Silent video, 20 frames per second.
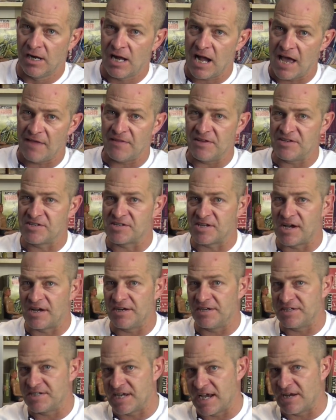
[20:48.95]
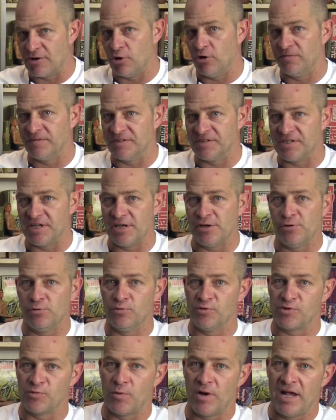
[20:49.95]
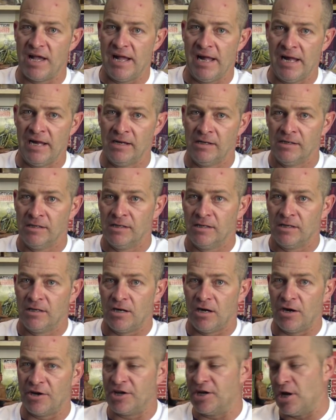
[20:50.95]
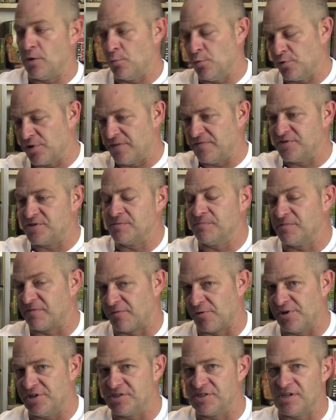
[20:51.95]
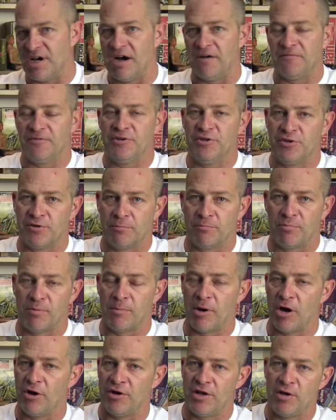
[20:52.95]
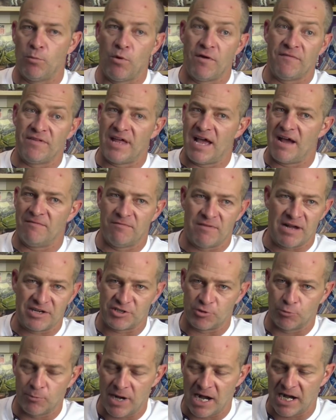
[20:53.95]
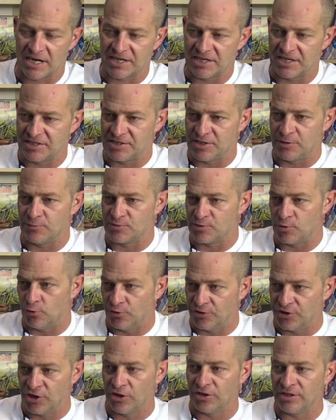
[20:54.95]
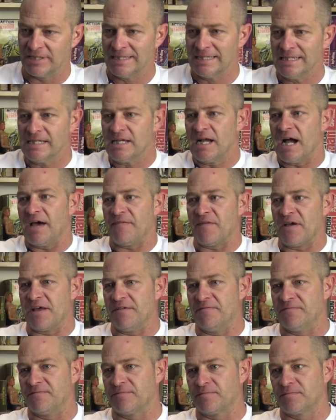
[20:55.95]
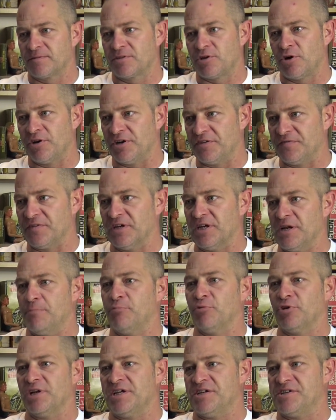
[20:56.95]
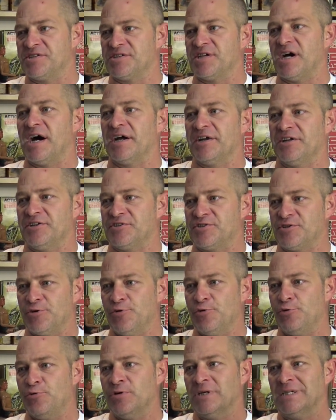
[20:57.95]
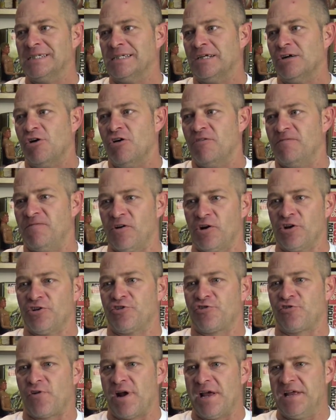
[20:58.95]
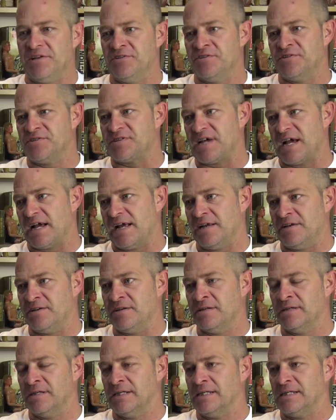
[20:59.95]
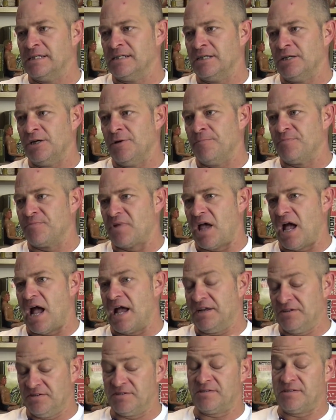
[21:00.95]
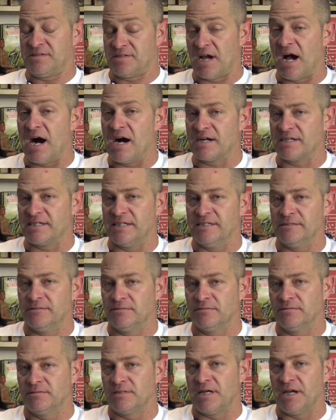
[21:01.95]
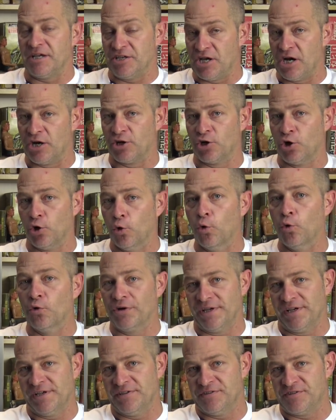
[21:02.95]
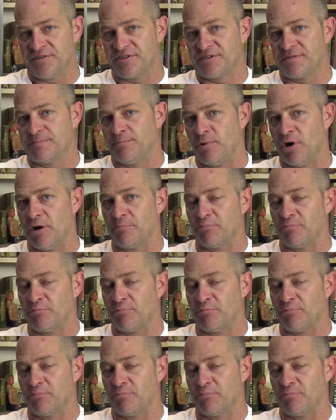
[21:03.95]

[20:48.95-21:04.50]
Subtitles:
and then started to get offered deals where, you know, we'll give you some free stuff and you can promote it, whether they have actual marketing deals or not. And they've kind of deliberately started to follow trends and target a younger audience by